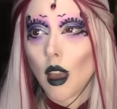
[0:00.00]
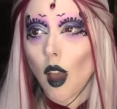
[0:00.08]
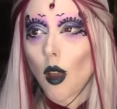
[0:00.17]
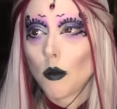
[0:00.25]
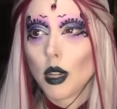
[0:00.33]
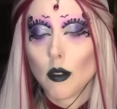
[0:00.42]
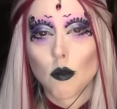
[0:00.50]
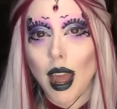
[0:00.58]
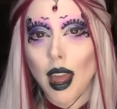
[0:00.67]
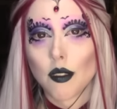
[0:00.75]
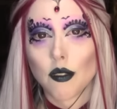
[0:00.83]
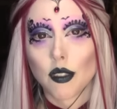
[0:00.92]
only
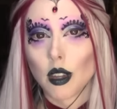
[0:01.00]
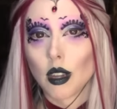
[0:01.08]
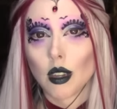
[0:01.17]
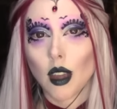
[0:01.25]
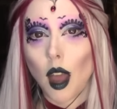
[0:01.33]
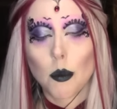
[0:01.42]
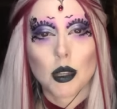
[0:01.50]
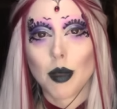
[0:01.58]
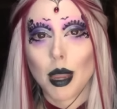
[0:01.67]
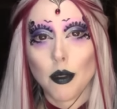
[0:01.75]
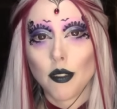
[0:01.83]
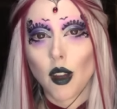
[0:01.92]
ran for up to
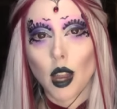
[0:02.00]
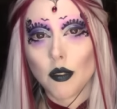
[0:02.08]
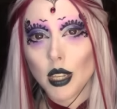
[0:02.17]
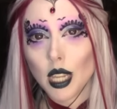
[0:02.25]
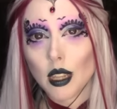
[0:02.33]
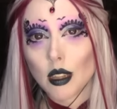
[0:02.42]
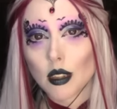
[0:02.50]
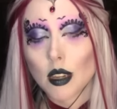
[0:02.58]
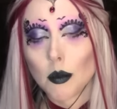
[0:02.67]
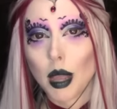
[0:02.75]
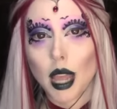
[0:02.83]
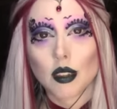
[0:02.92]
maybe 5 years
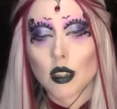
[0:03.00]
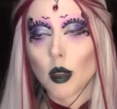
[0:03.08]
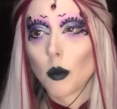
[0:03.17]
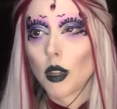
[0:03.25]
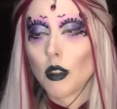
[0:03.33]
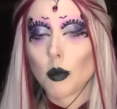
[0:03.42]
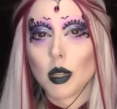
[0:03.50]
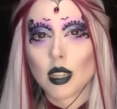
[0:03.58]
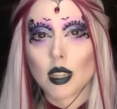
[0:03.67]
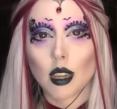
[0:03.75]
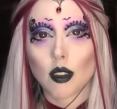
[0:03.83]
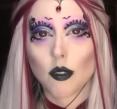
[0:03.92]
compared to someone who's been
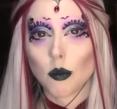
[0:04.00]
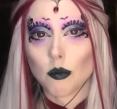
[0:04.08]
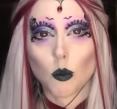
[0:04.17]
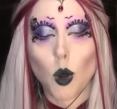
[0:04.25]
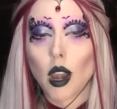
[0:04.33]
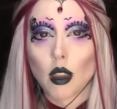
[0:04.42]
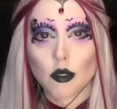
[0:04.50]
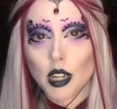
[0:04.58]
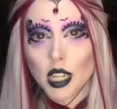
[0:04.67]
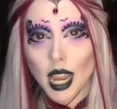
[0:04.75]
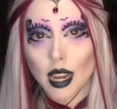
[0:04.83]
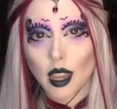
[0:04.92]
sick for well over a
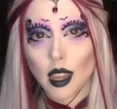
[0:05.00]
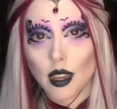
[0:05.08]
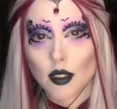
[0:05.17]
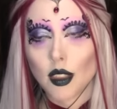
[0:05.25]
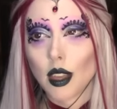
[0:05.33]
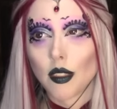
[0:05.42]
decade.